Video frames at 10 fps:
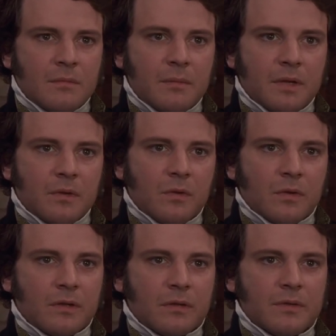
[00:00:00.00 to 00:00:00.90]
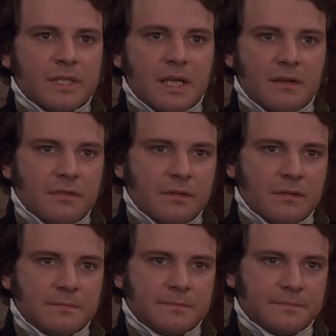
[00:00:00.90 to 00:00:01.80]
It might be called
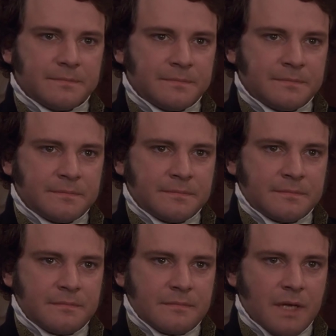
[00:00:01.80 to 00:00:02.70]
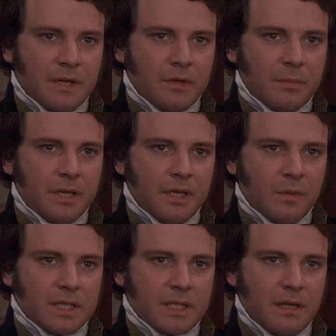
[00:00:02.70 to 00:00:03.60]
resentful. My good
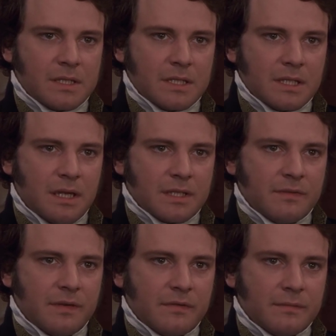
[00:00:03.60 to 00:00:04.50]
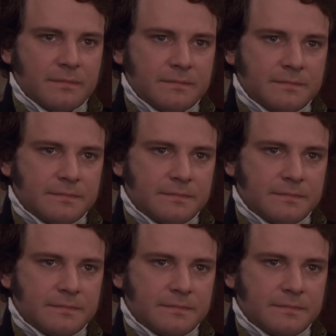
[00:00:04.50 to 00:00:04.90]
opinion once lost is lost forever.